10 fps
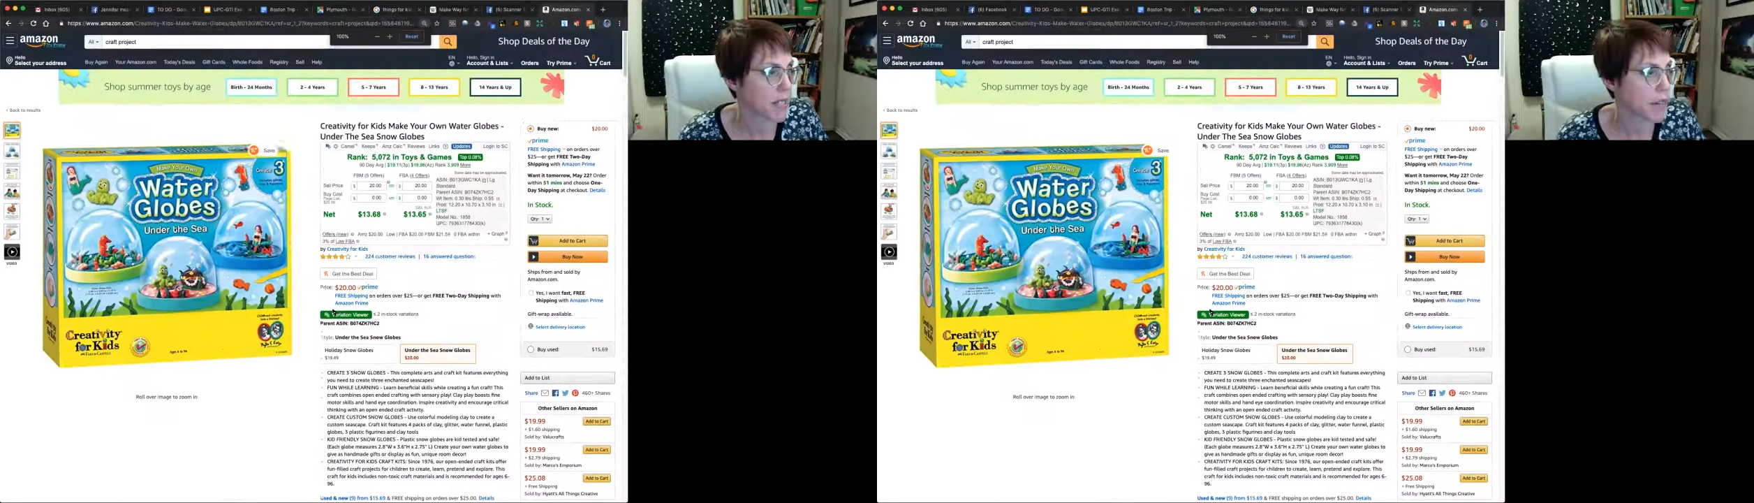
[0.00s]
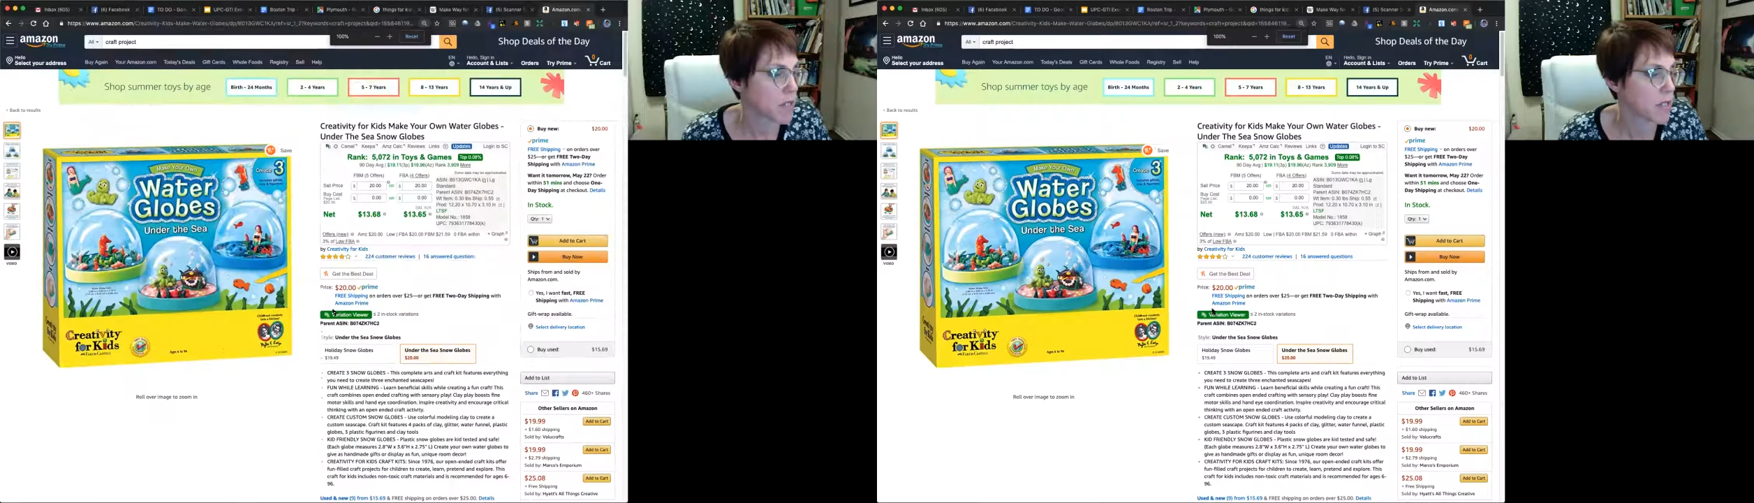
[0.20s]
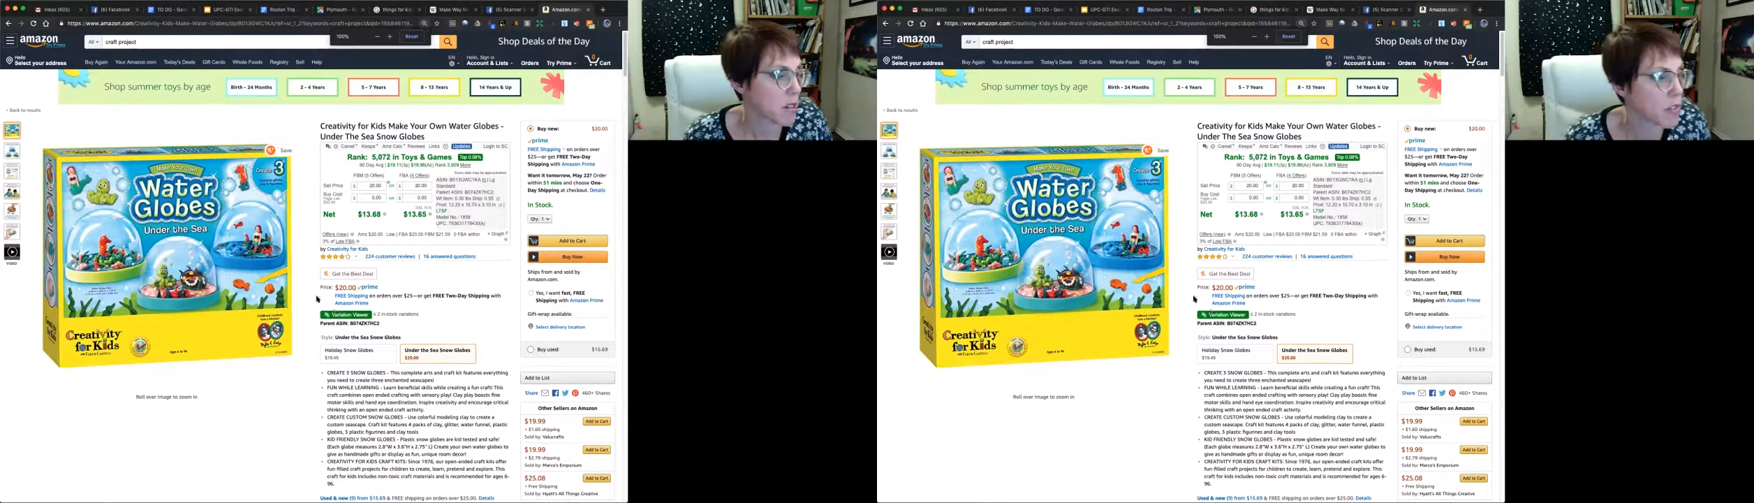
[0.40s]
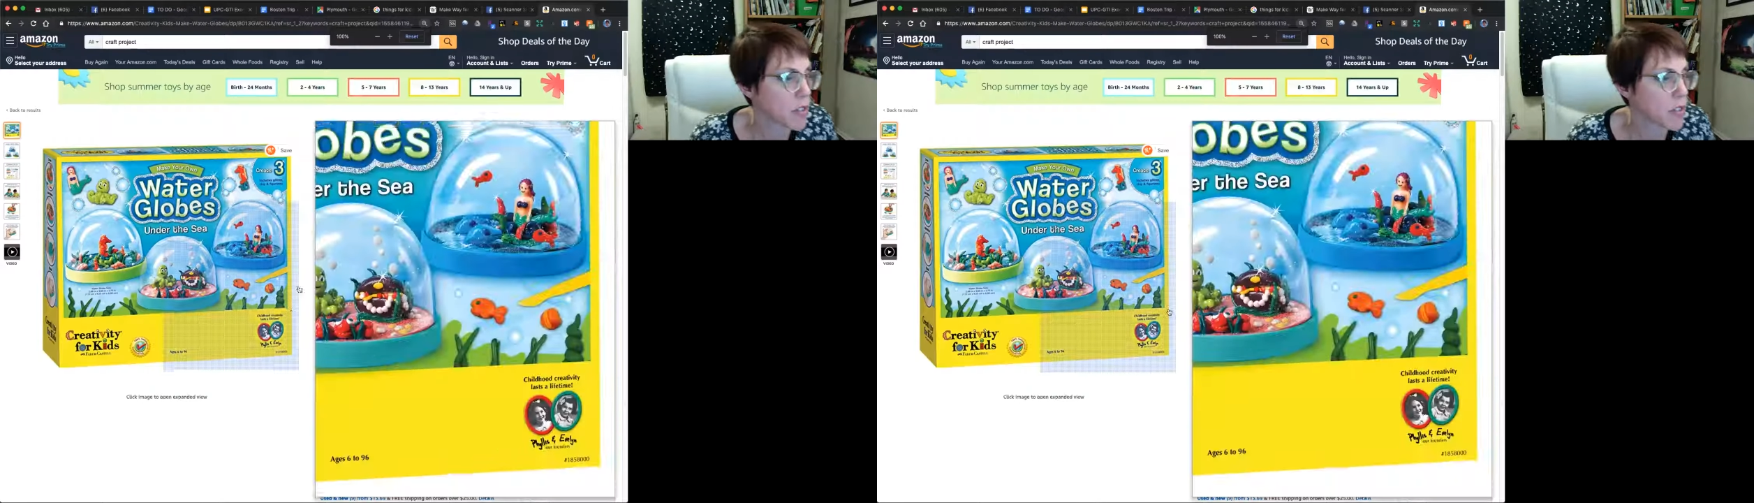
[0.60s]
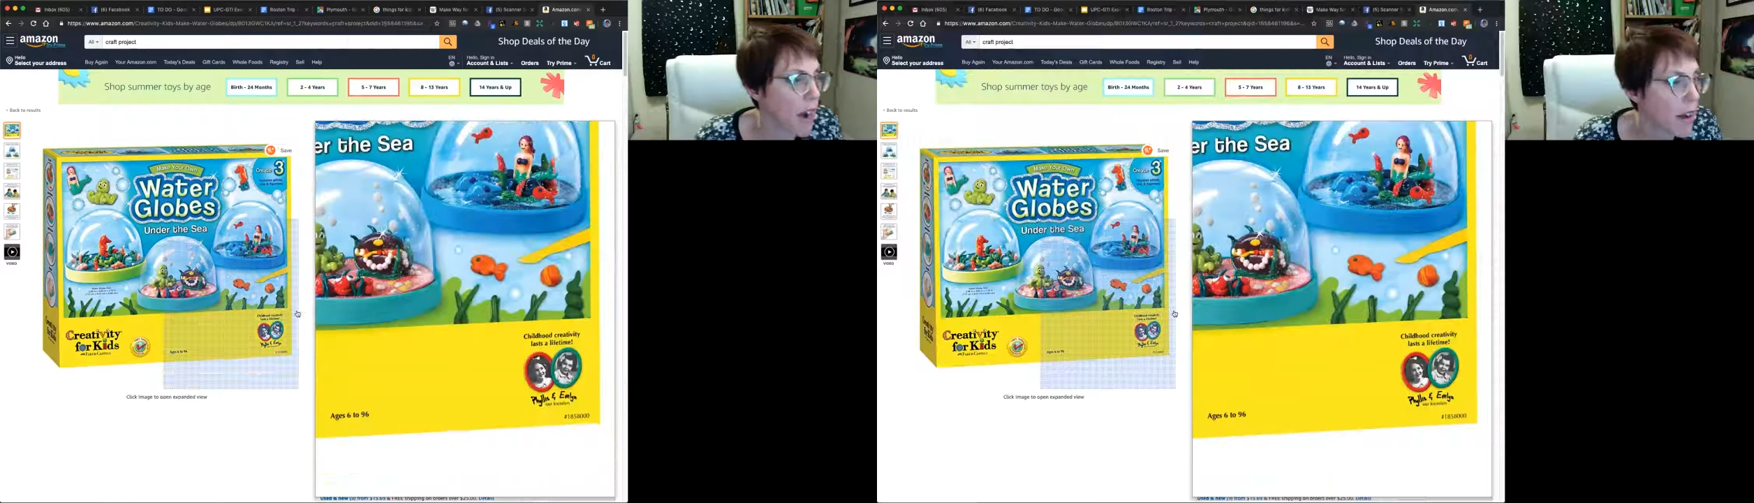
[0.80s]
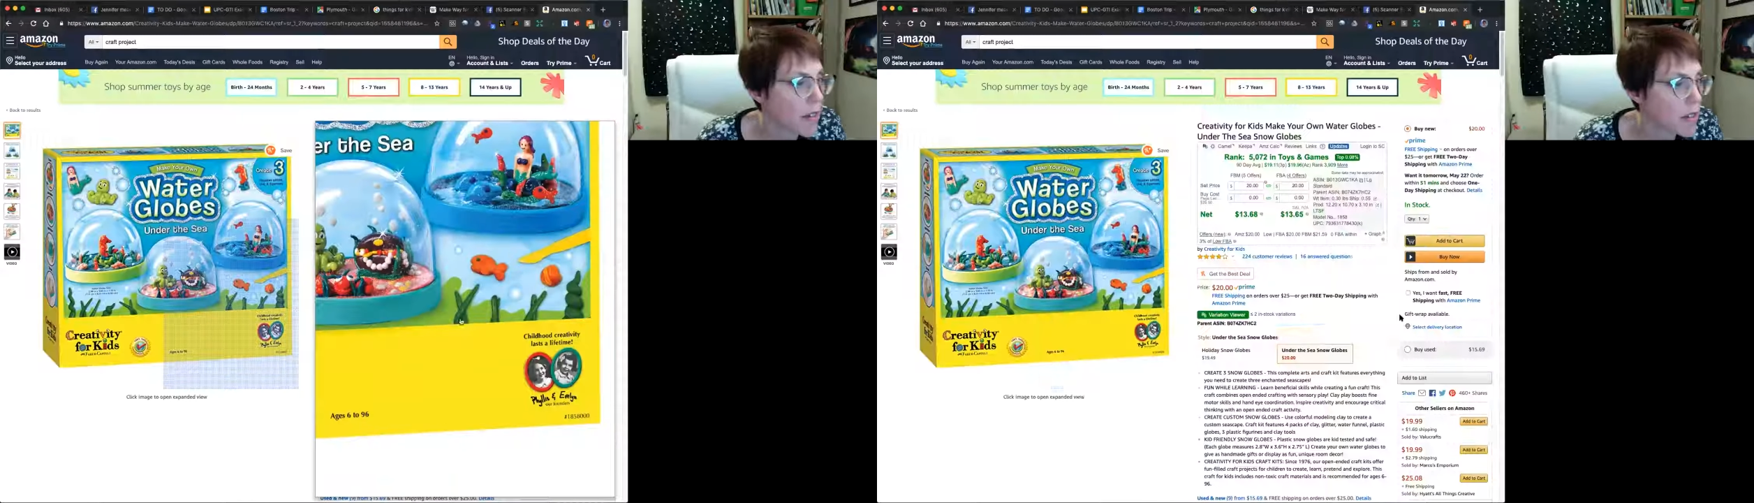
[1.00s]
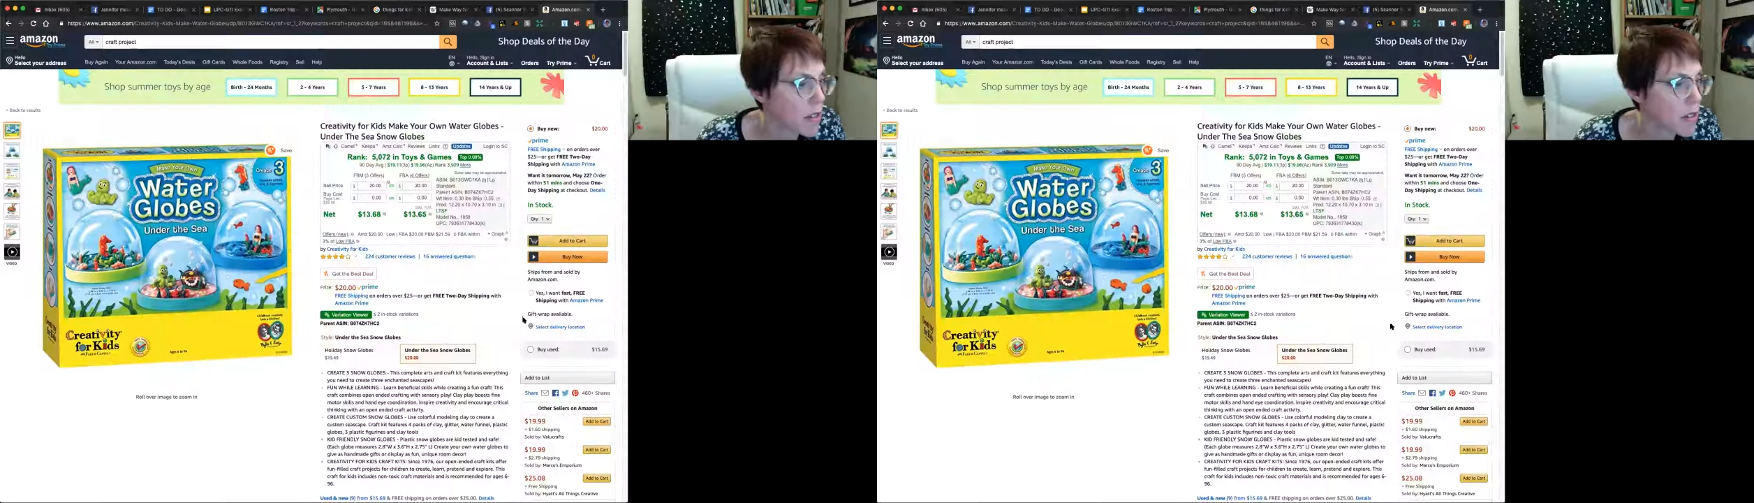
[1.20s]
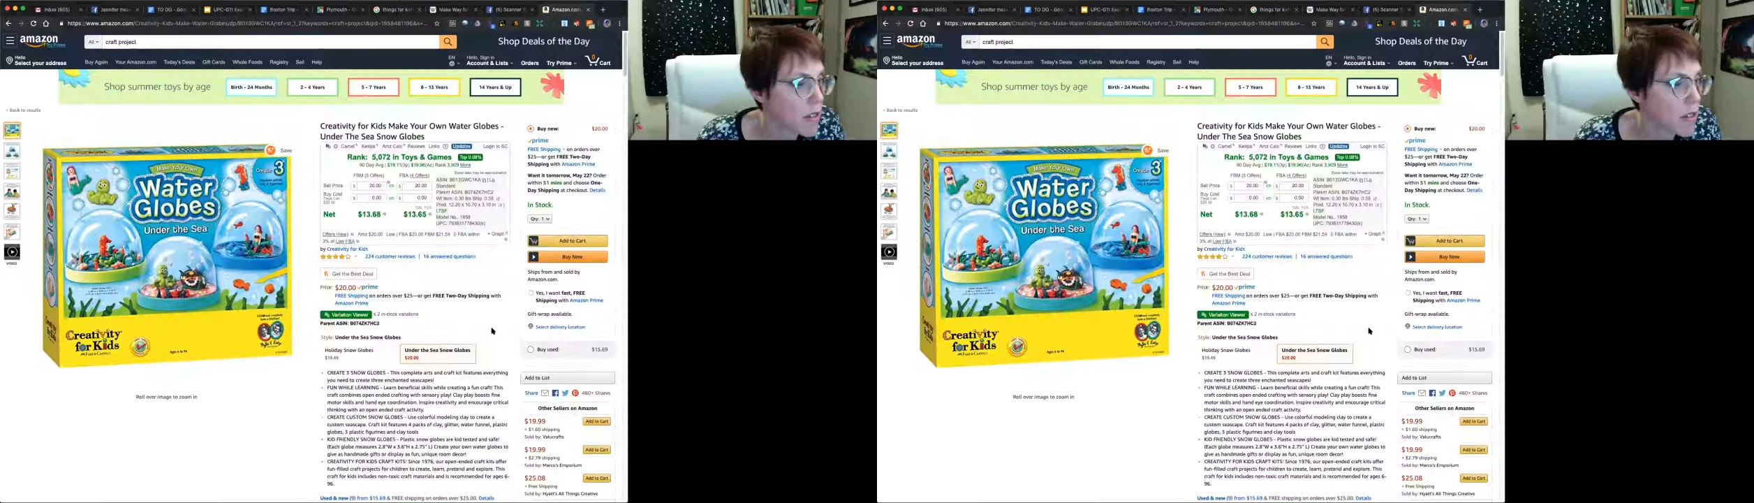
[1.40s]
it was in arts and crafts.